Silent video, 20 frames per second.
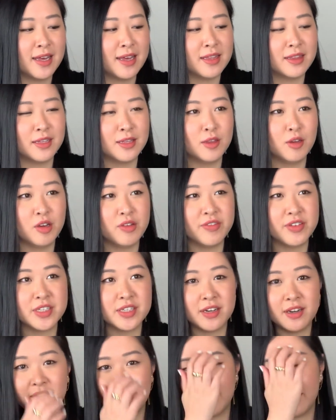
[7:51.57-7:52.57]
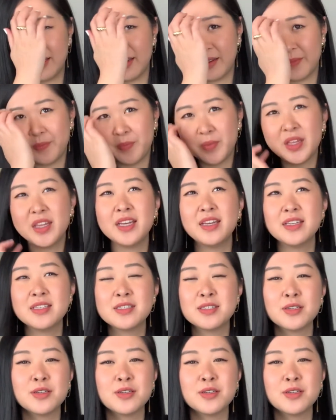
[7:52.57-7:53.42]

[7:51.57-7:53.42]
the Louis Vuitton, I think it's the